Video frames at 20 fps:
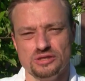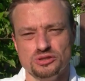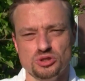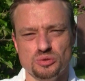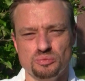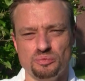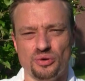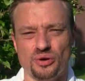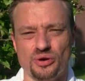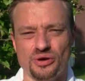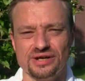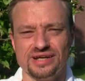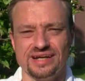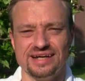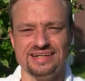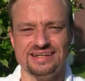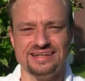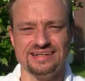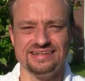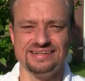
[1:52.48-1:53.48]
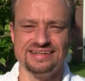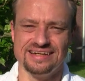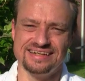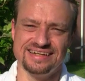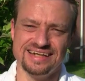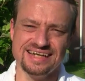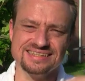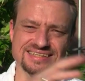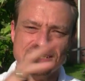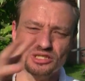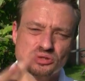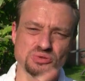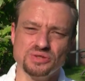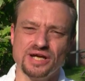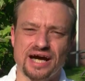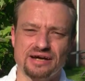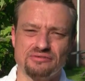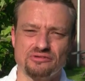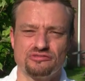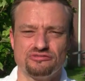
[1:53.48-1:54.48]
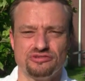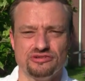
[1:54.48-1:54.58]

you burn an, another three hundred